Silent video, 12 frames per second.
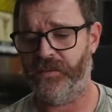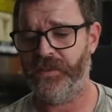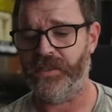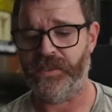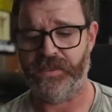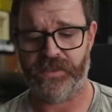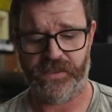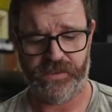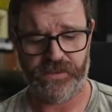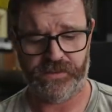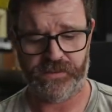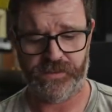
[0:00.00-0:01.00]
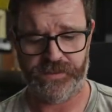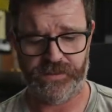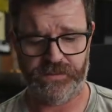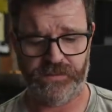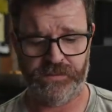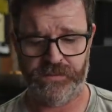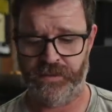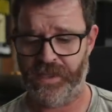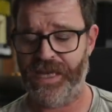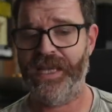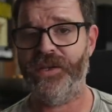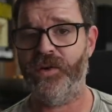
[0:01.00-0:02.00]
I'm going to link that in the description.
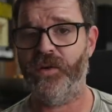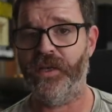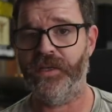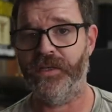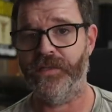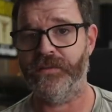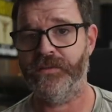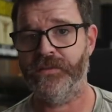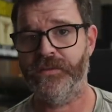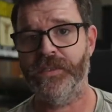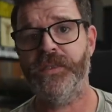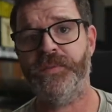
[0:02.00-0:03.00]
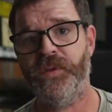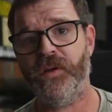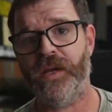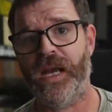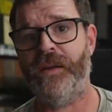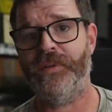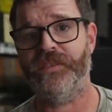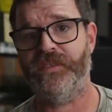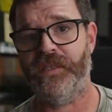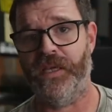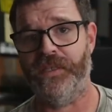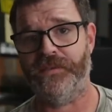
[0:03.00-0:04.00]
I had no idea. It's pure
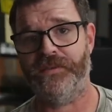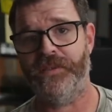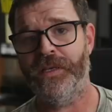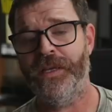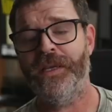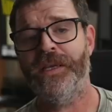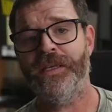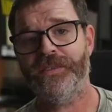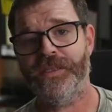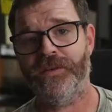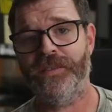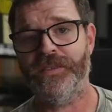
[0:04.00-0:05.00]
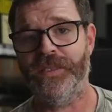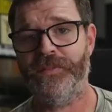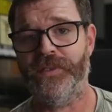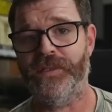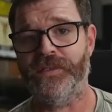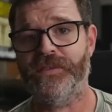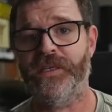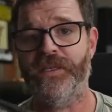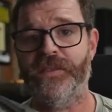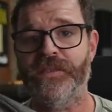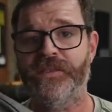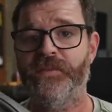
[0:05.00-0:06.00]
happenstance. Serendipitous
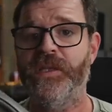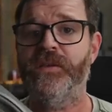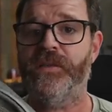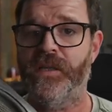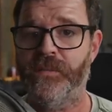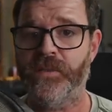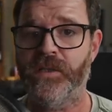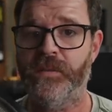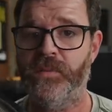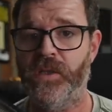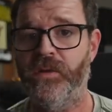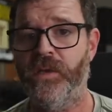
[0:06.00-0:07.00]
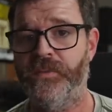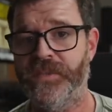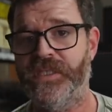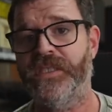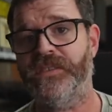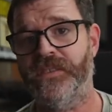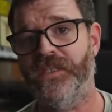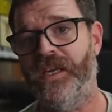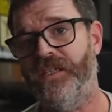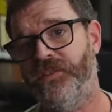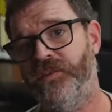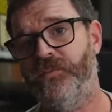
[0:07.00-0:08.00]
that the speaker that I'm going to blow up is actually
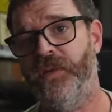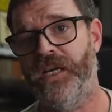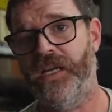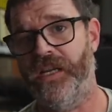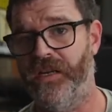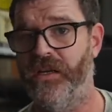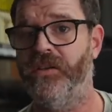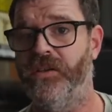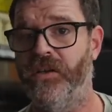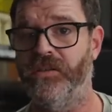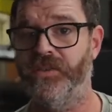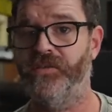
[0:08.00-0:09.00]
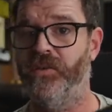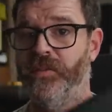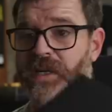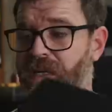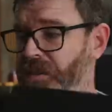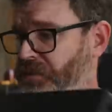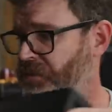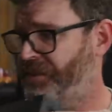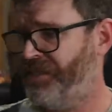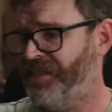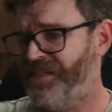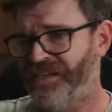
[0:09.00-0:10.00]
not too bad at $100 for a pair.
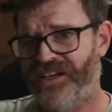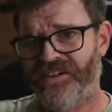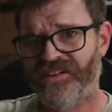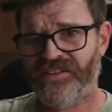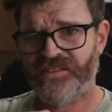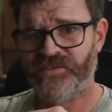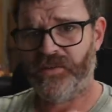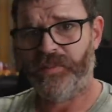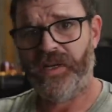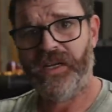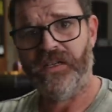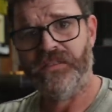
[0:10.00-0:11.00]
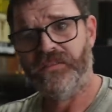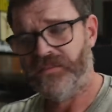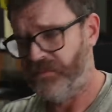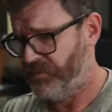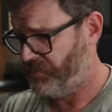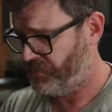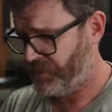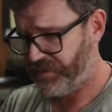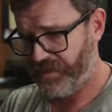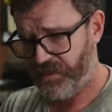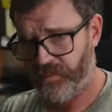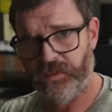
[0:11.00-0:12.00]
$100 for a pair. Not
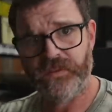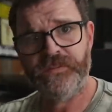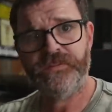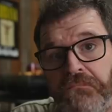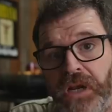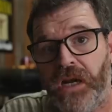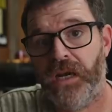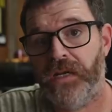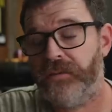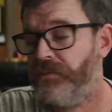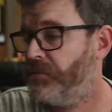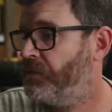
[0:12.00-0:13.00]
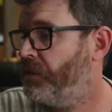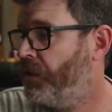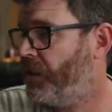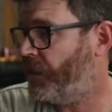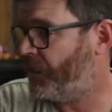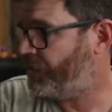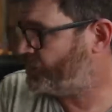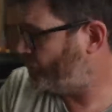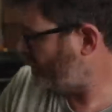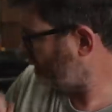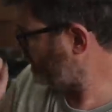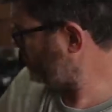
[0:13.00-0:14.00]
terrible. All right. It's
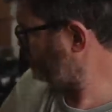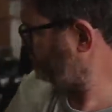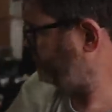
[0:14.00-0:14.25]
working.